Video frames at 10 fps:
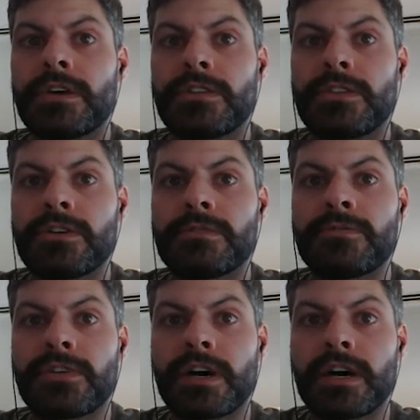Theorem
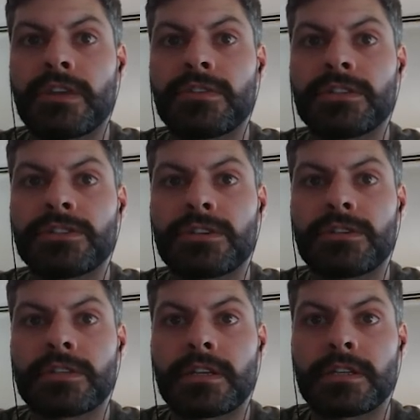5
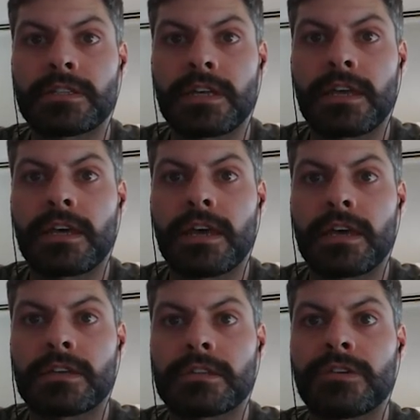ensures that a set
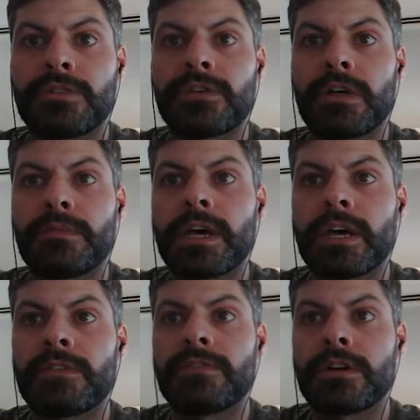S of
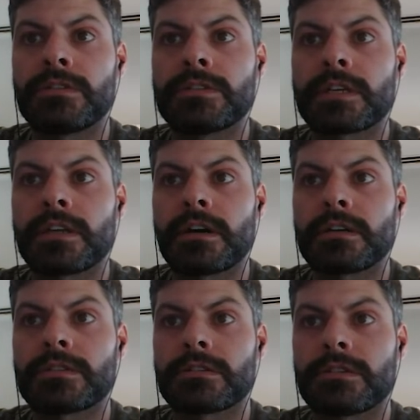well-behaved nodes cannot
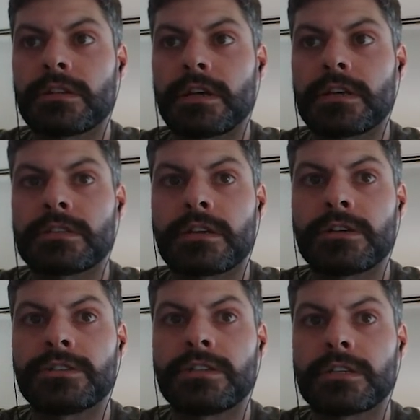externalize
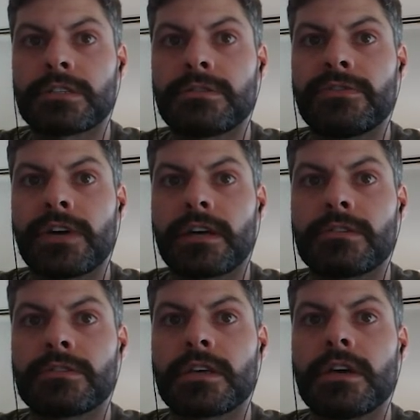contradictory
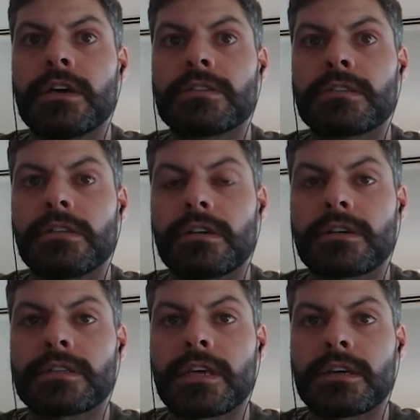values so long
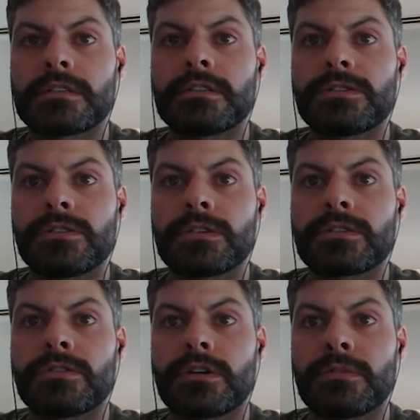as S enjoys
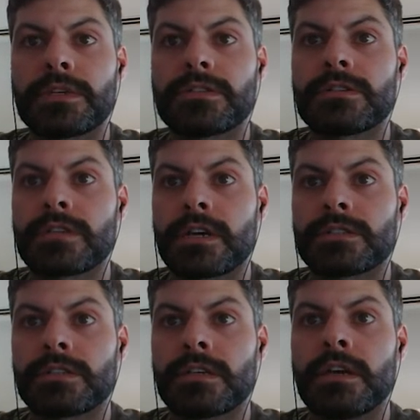quorum
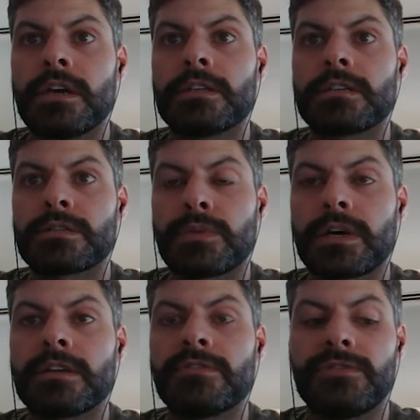intersection
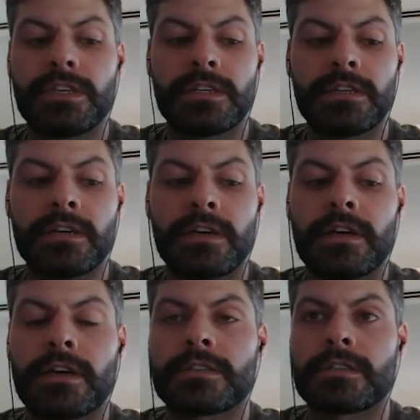despite V
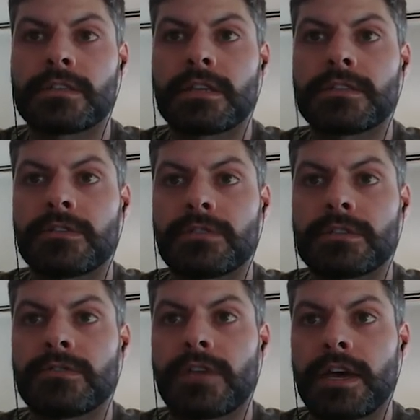as a set
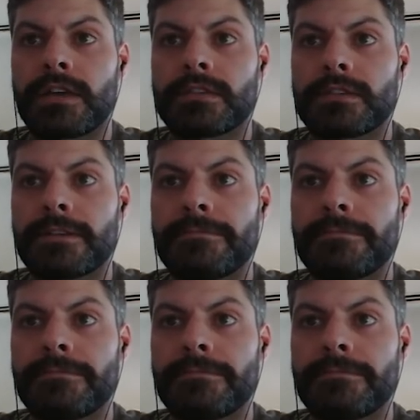difference of S.